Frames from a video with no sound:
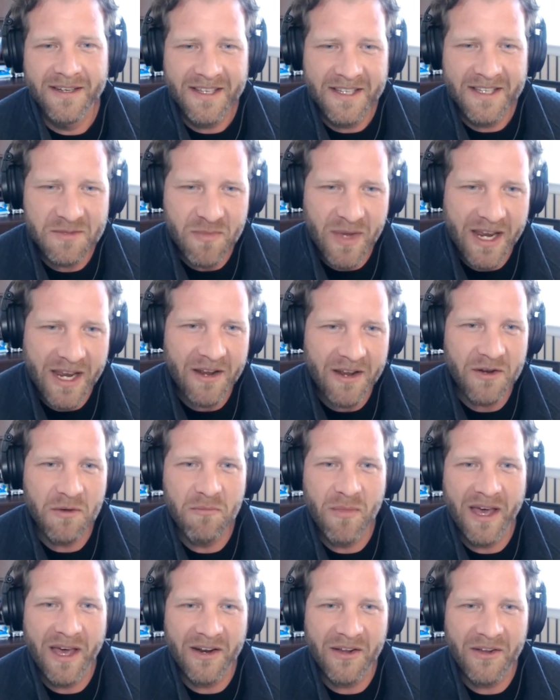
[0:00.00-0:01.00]
is made out
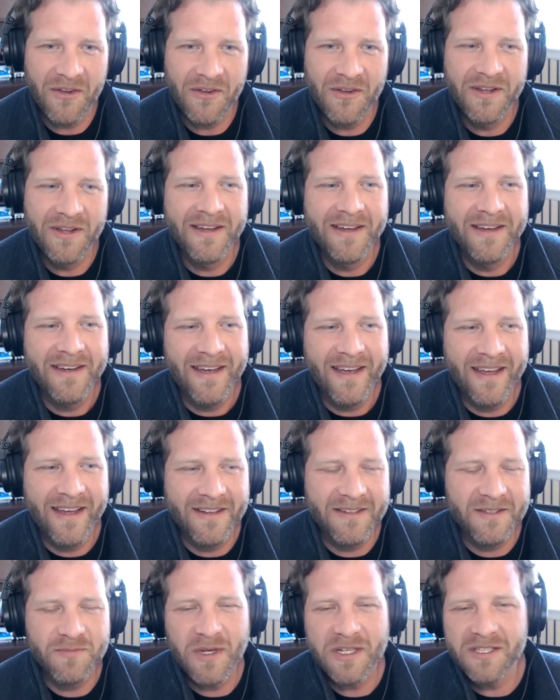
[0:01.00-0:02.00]
of metal,
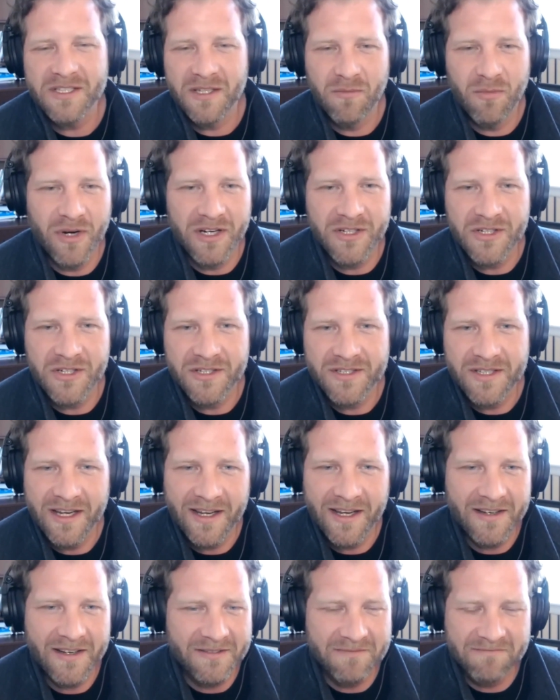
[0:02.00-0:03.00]
and especially bridges. I
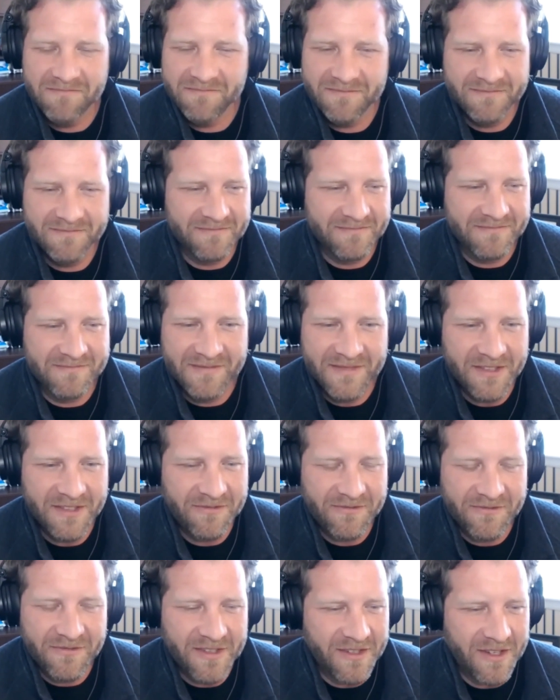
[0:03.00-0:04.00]
got
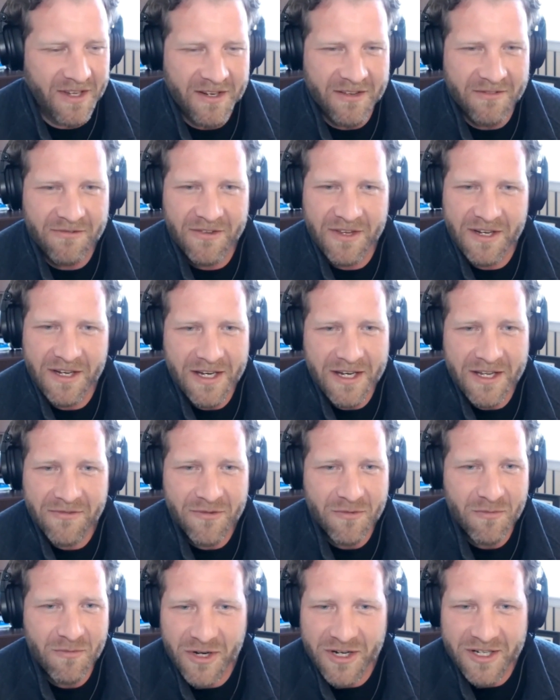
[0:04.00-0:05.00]
an affinity
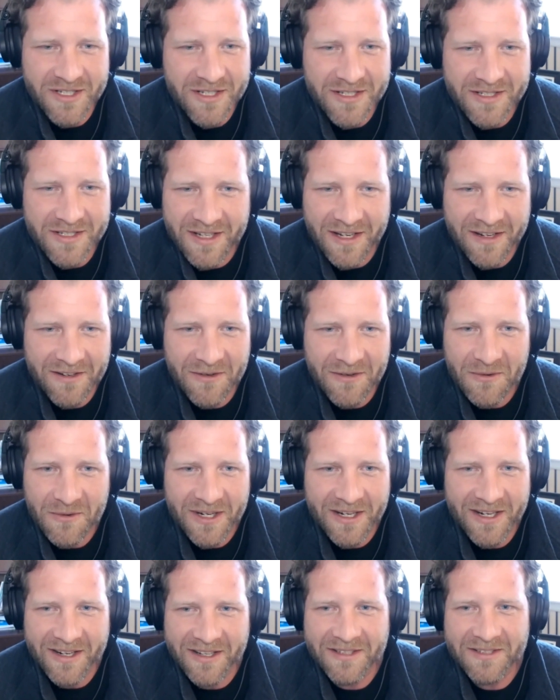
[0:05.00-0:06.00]
for bridges. I don't know
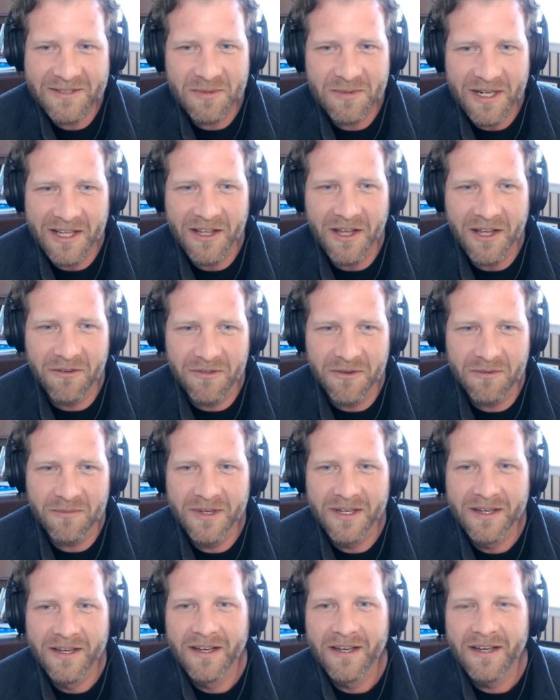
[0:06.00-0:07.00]
what it is, but I love them.
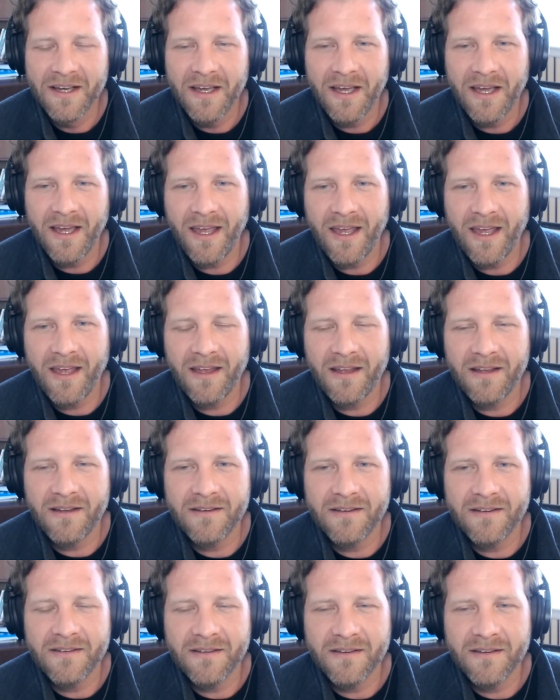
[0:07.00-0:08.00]

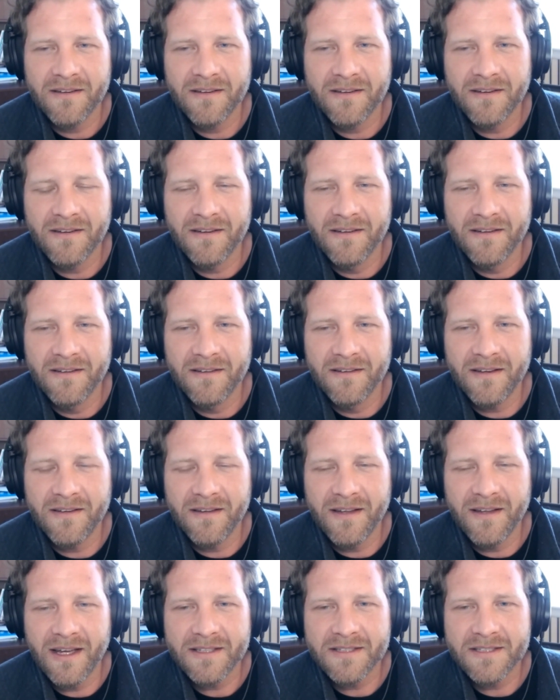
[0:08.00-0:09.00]
And
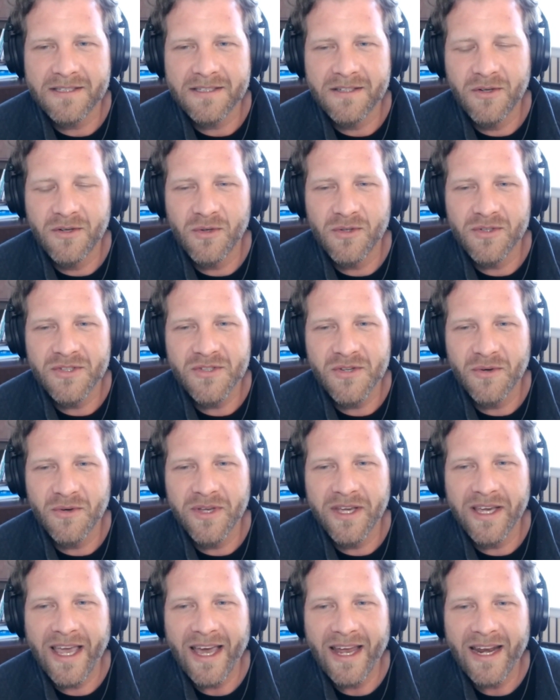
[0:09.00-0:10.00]
that's cool.
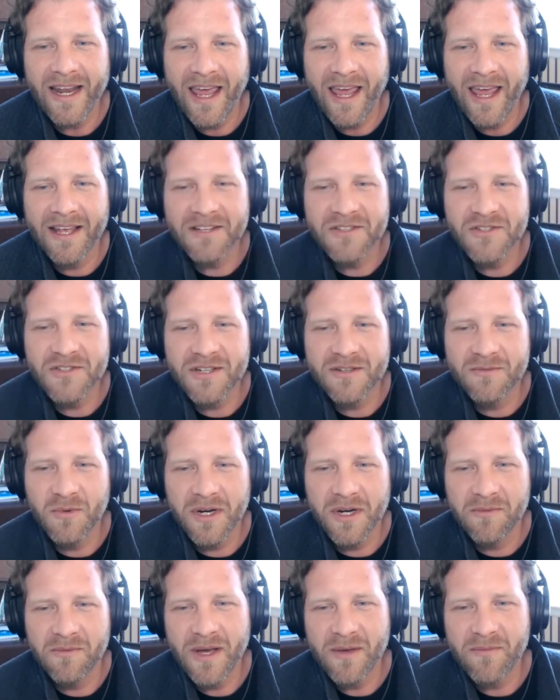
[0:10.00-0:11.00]
So you kind of answered
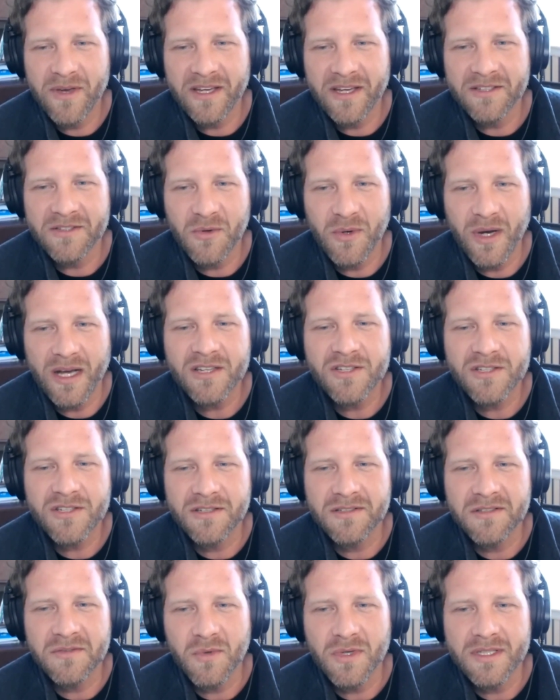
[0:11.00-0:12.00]
one of my biggest
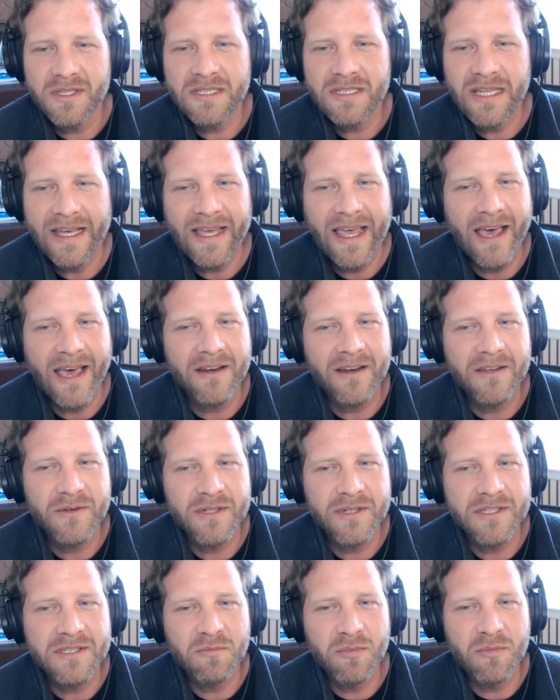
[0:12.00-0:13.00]
questions, was like, how do
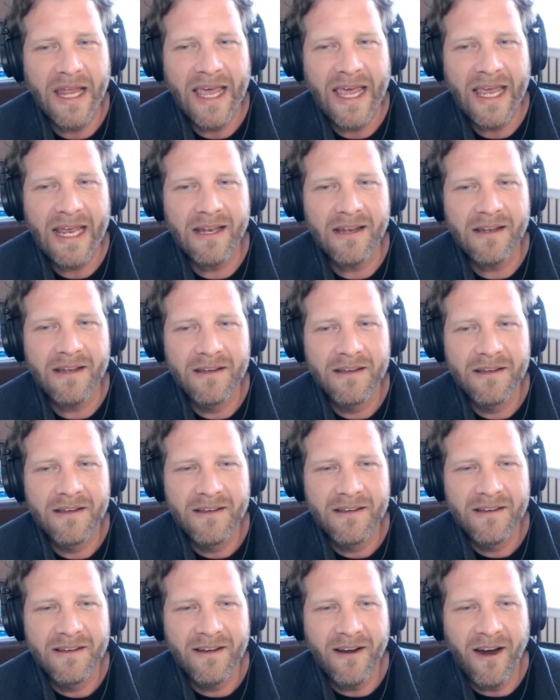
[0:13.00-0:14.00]
you explain
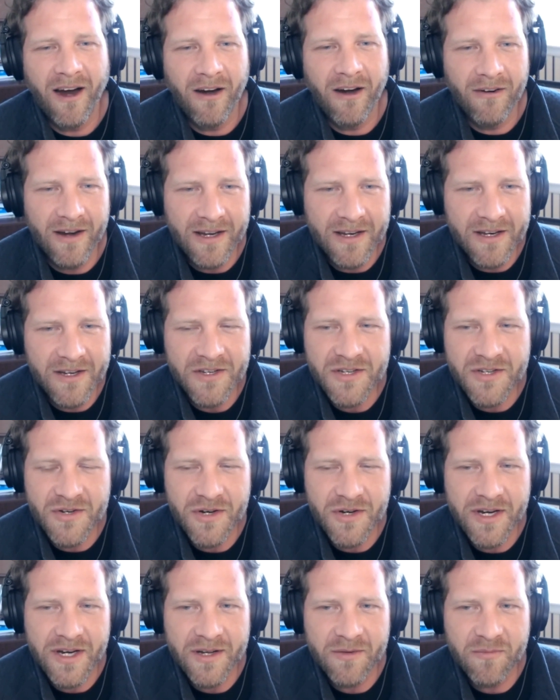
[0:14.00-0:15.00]
our
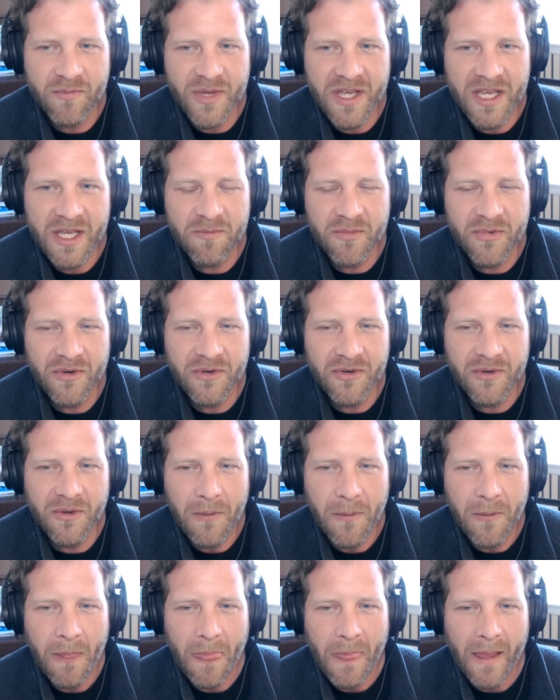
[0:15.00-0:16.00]
industry to people